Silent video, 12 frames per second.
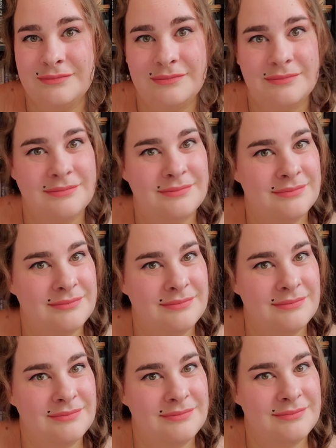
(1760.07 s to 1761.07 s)

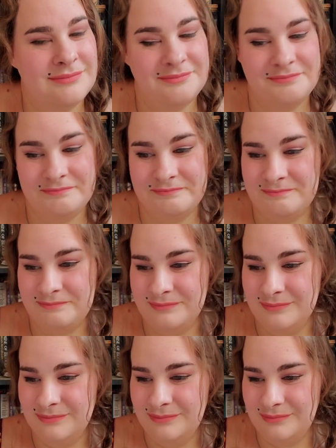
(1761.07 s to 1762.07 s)

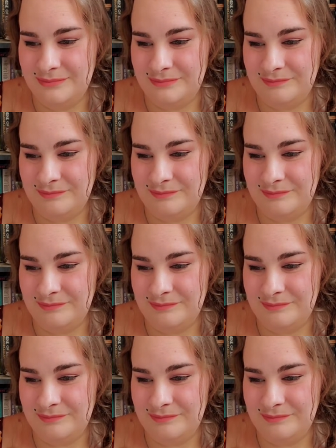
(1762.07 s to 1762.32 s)
Nobody speaks.